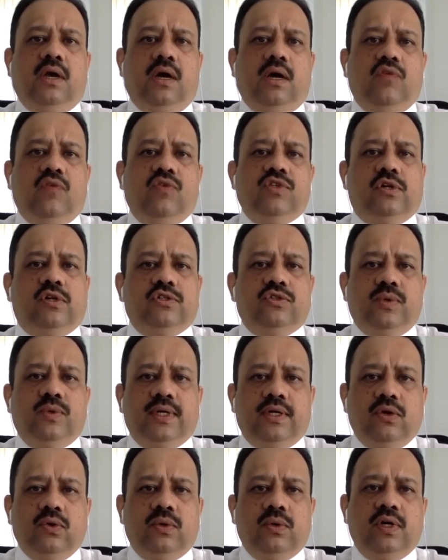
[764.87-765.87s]
which also
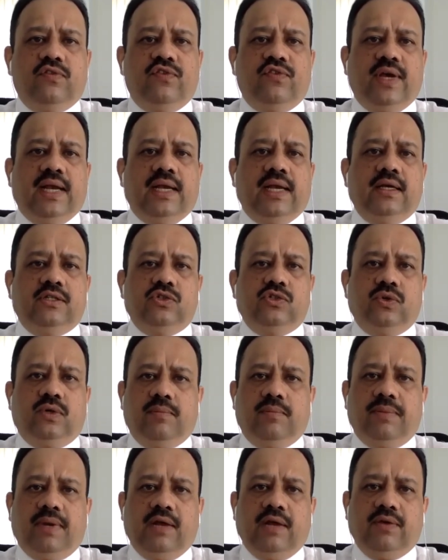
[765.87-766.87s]
included failures to
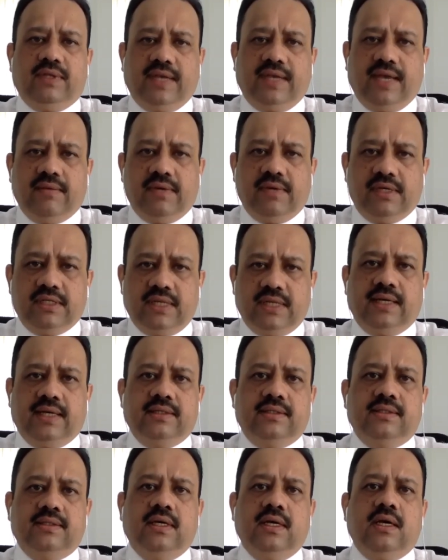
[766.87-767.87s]
comply with AML
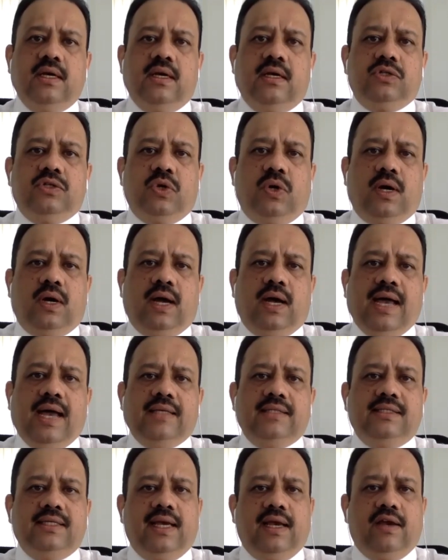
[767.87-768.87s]
checks. So has
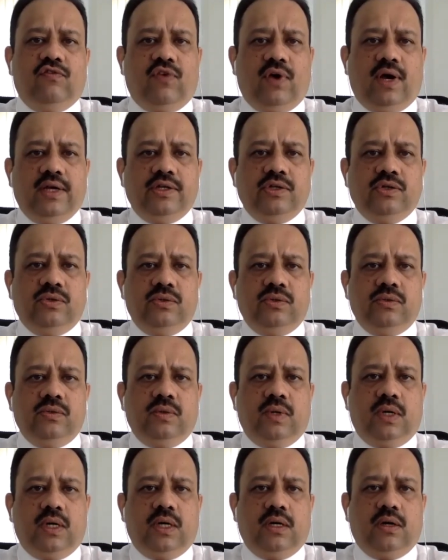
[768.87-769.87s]
the FIU
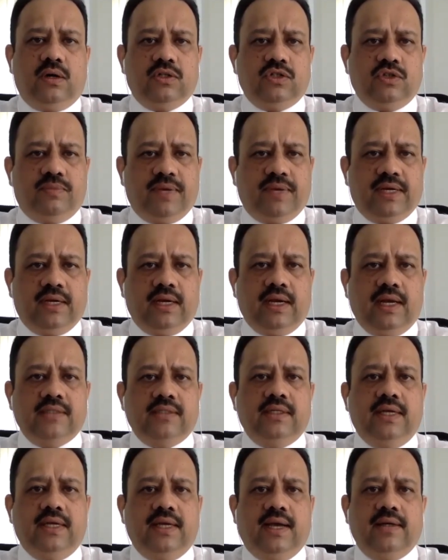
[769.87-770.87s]
also penalized
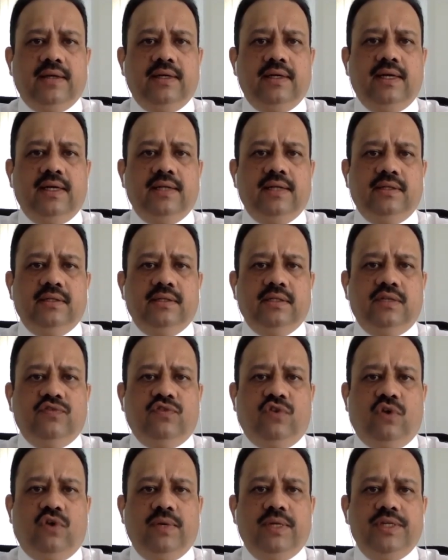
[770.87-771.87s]
any entity since its
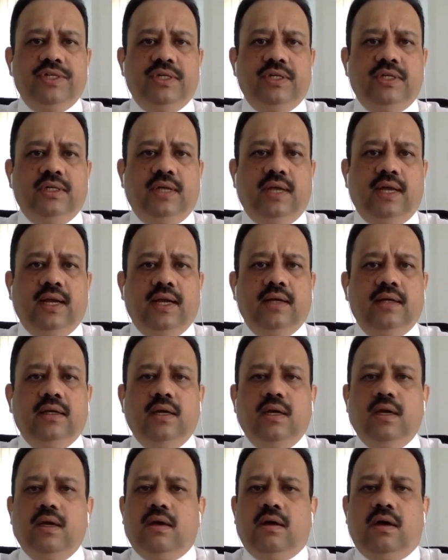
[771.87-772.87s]
formation? And
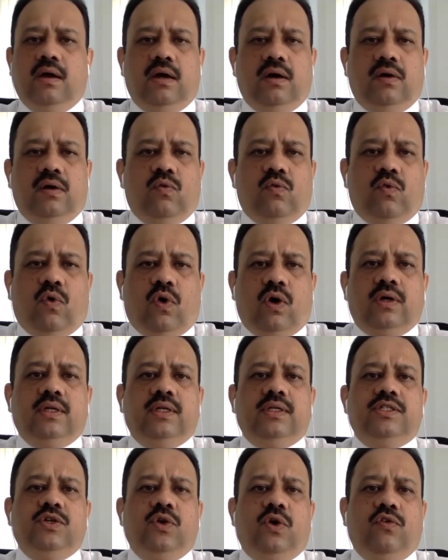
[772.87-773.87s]
what
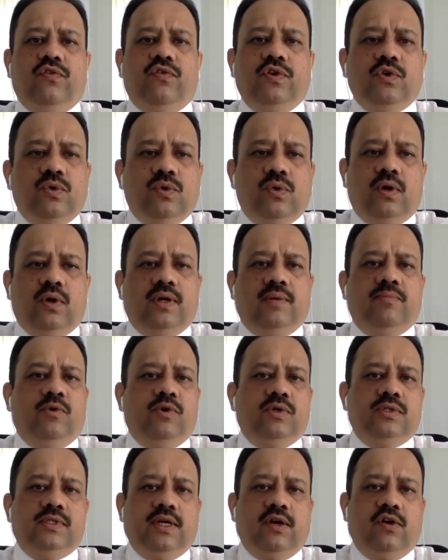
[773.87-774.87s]
is your view on
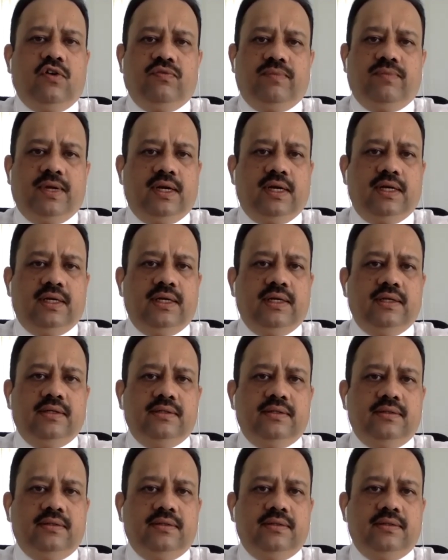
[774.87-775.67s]
imposing of penalties?